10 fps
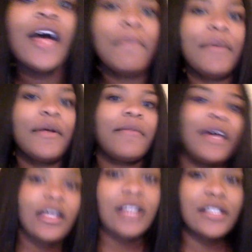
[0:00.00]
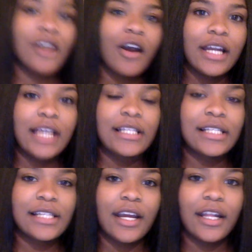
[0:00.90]
But my thoughts aren't
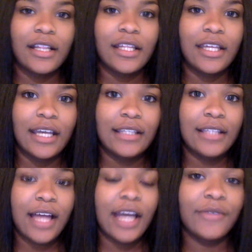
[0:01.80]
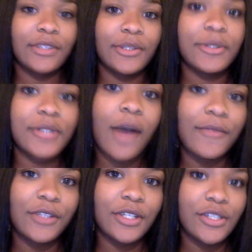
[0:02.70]
necessarily in line with those
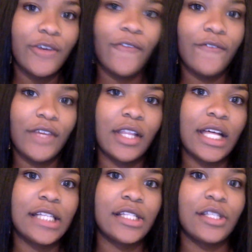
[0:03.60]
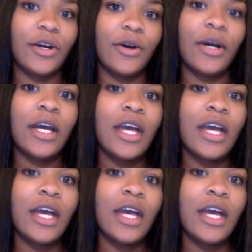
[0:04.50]
commenters who feel as though